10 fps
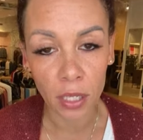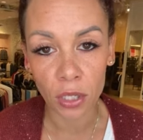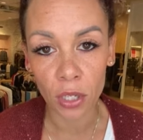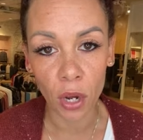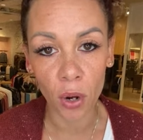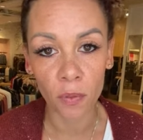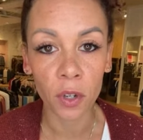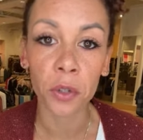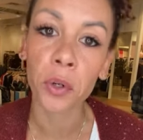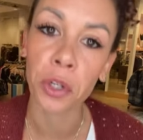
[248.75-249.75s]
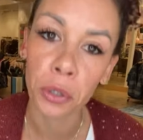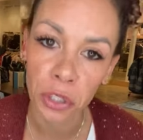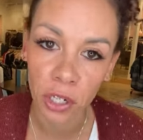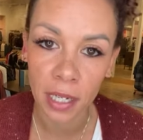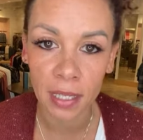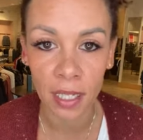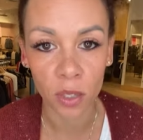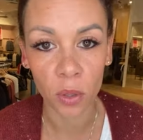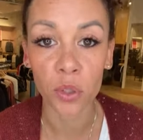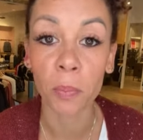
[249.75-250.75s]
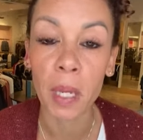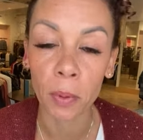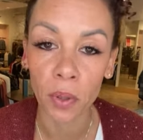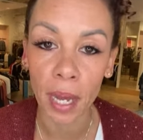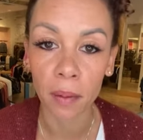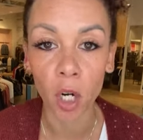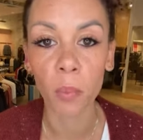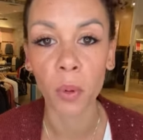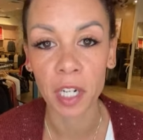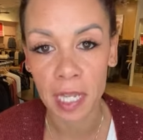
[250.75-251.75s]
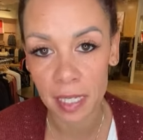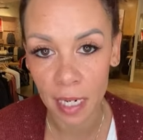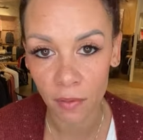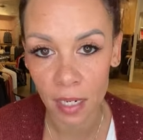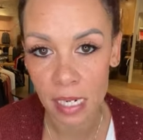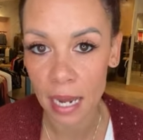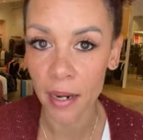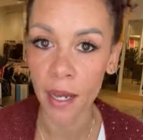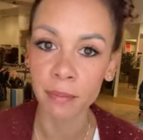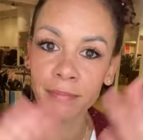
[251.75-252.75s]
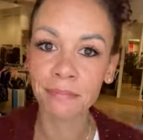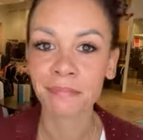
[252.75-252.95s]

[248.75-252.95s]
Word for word: So if you don't know what a Hoosier is, that's, those are people that are born in the state of Indiana.